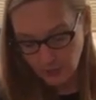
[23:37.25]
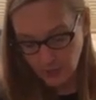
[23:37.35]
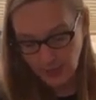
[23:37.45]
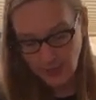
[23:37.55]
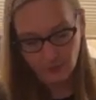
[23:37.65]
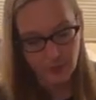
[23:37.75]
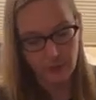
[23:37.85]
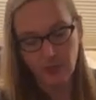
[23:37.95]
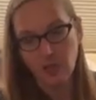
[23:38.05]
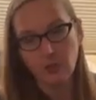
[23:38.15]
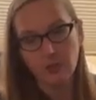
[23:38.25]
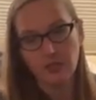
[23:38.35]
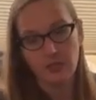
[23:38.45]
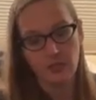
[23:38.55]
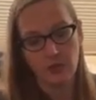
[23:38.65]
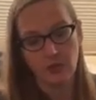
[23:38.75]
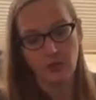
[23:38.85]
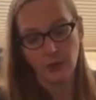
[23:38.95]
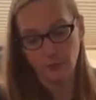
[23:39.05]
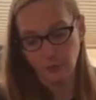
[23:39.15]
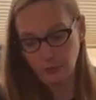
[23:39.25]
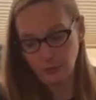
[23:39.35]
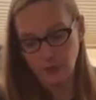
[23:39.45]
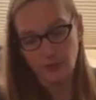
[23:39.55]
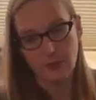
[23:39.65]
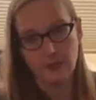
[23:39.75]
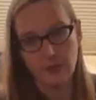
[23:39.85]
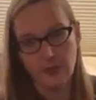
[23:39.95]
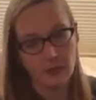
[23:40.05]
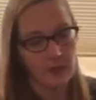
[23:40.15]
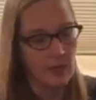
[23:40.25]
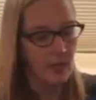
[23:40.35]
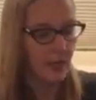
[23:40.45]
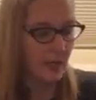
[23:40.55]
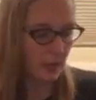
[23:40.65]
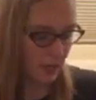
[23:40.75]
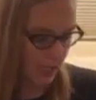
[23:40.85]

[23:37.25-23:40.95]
They have different colors and they started about $40 on sale at